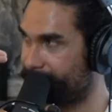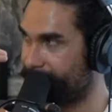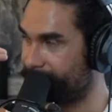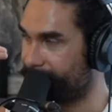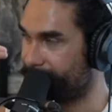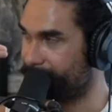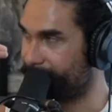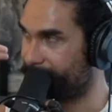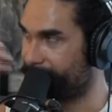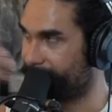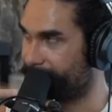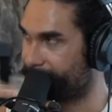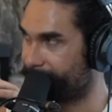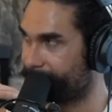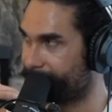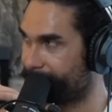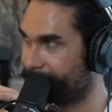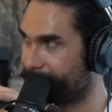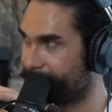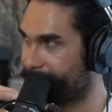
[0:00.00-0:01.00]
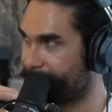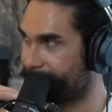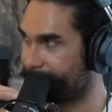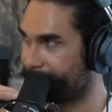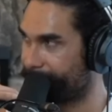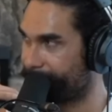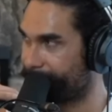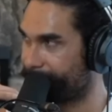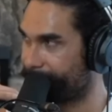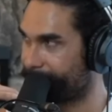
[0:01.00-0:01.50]

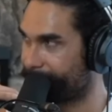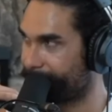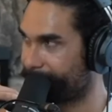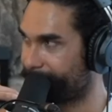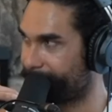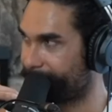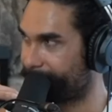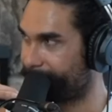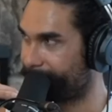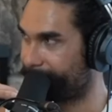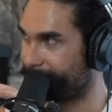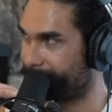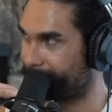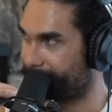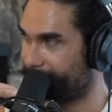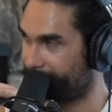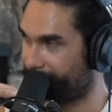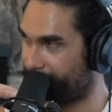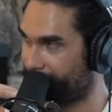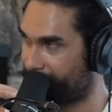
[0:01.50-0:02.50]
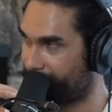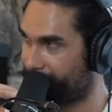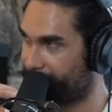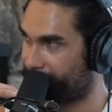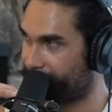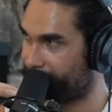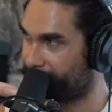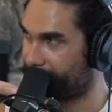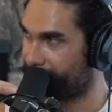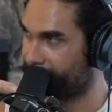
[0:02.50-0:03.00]

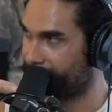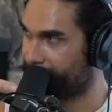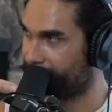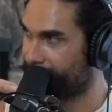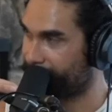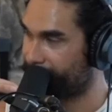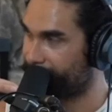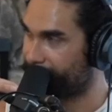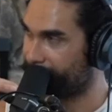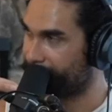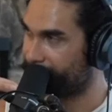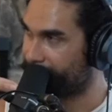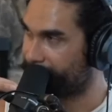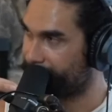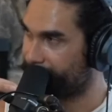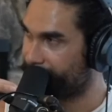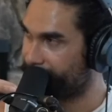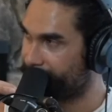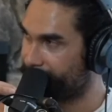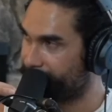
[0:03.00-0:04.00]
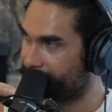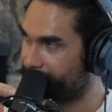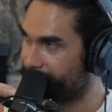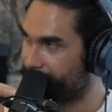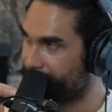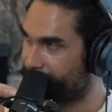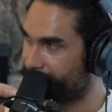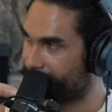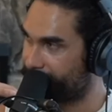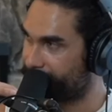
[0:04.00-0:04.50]

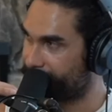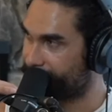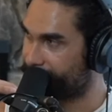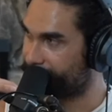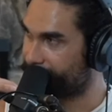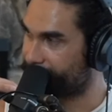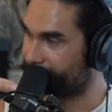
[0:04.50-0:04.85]
No words are spoken by the person on screen.